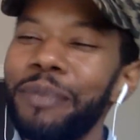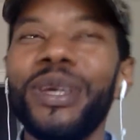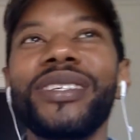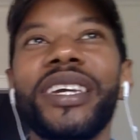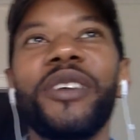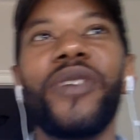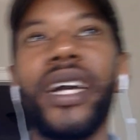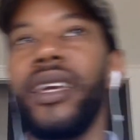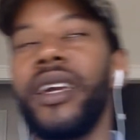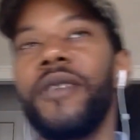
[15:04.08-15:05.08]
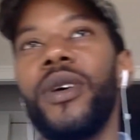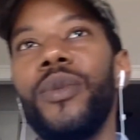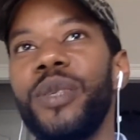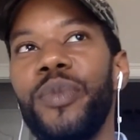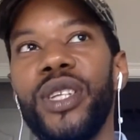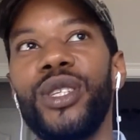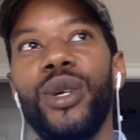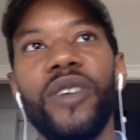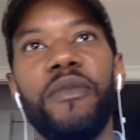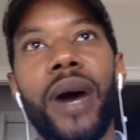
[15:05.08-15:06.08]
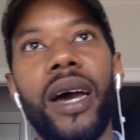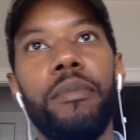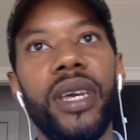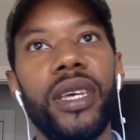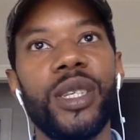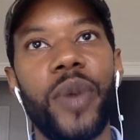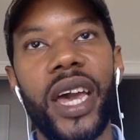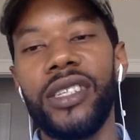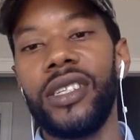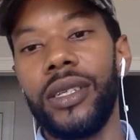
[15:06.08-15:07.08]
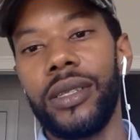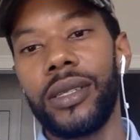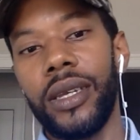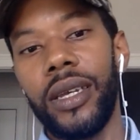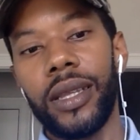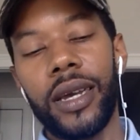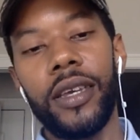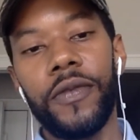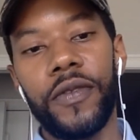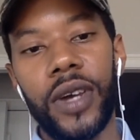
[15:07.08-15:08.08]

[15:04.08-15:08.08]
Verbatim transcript: music and writing have always been two of my biggest passions in life.